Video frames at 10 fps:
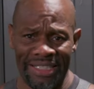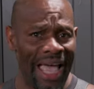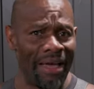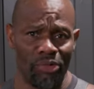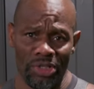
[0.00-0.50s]
I
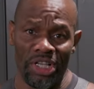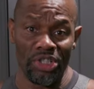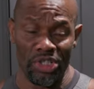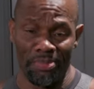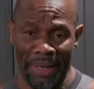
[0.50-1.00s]
have
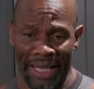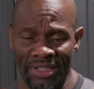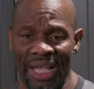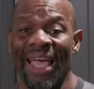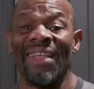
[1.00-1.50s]
resistance
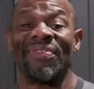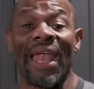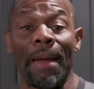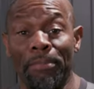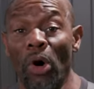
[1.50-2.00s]
bands
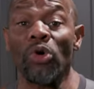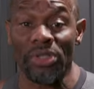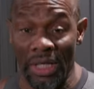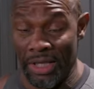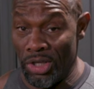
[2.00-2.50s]
that I personally